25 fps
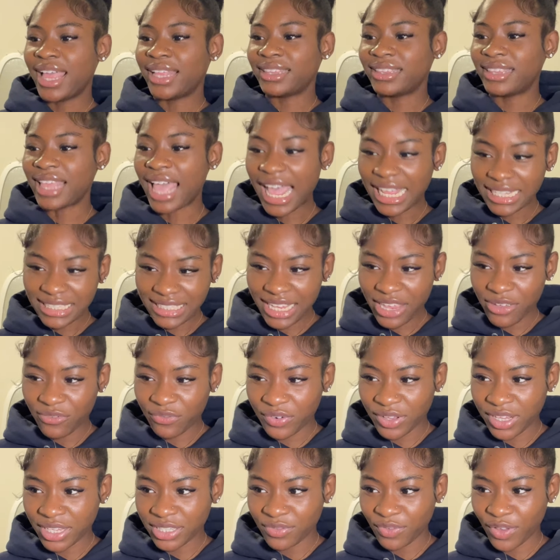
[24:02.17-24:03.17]
that's it
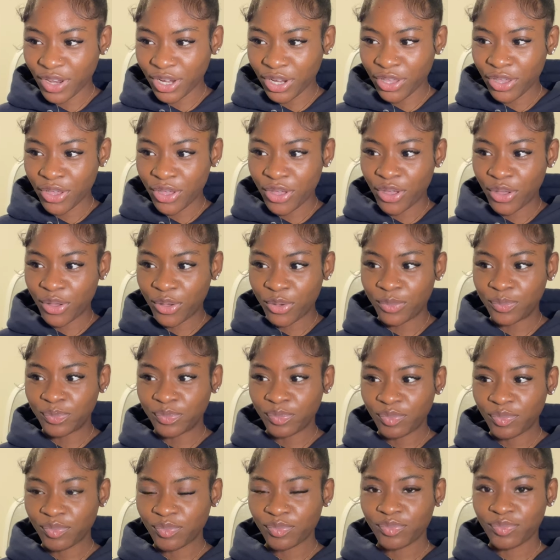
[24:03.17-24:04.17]
for this video.
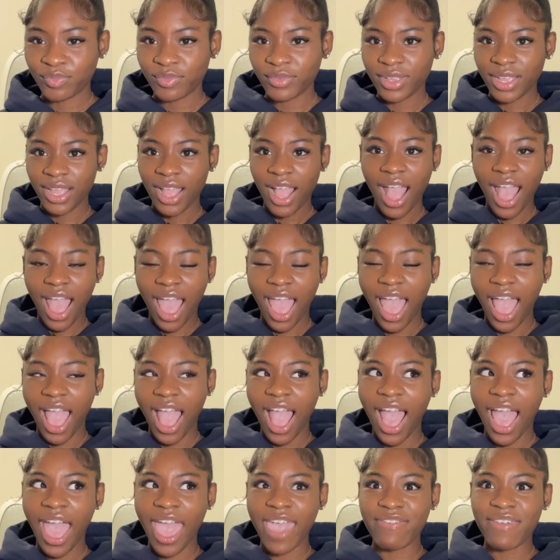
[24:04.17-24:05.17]

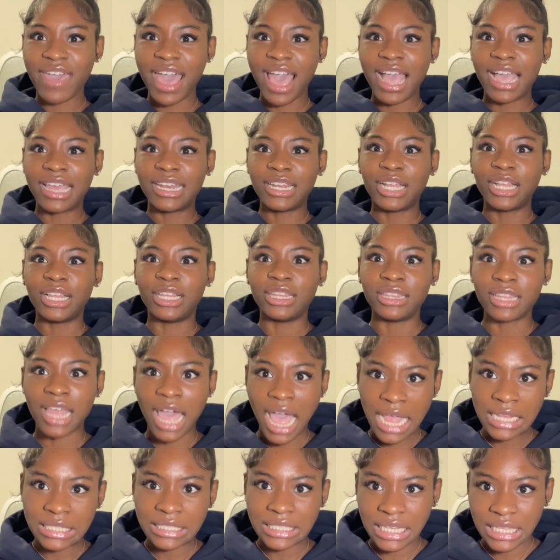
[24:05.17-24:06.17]
I've had a
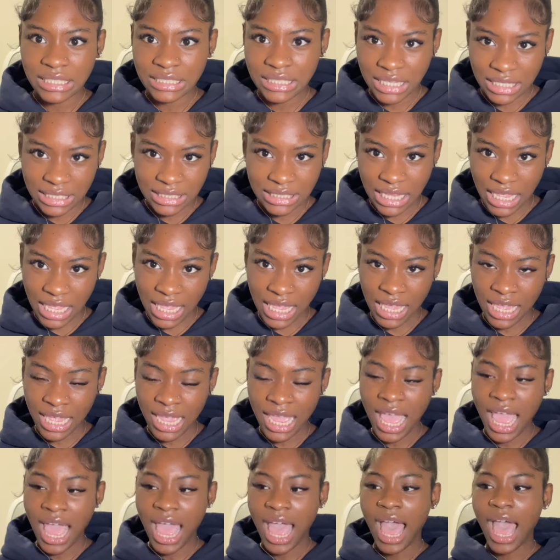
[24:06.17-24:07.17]
lot to say.
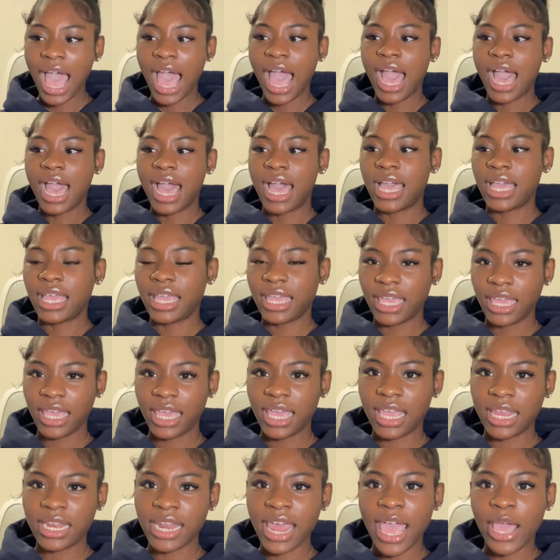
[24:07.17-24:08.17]

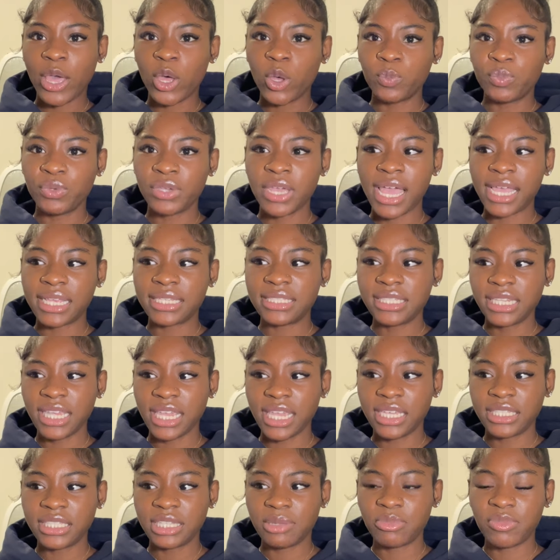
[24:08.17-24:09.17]
And I hope you guys
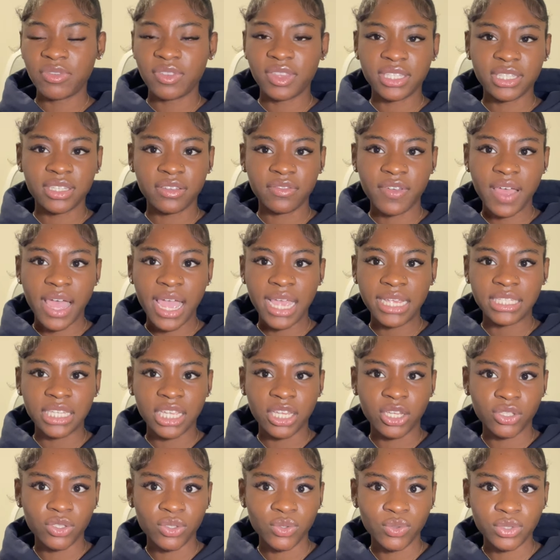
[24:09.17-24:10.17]
take some of this advice
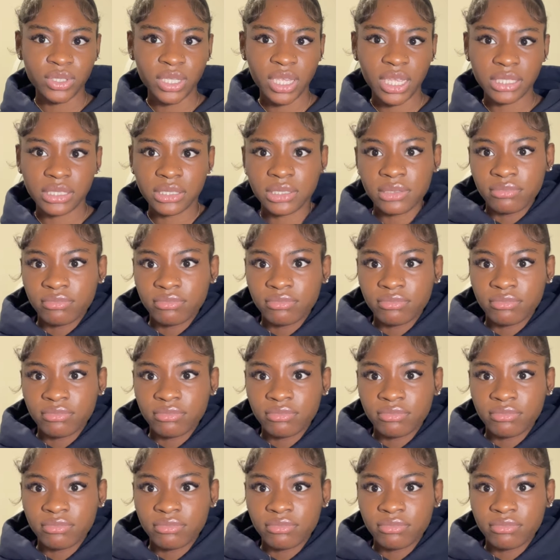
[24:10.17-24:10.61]
and use it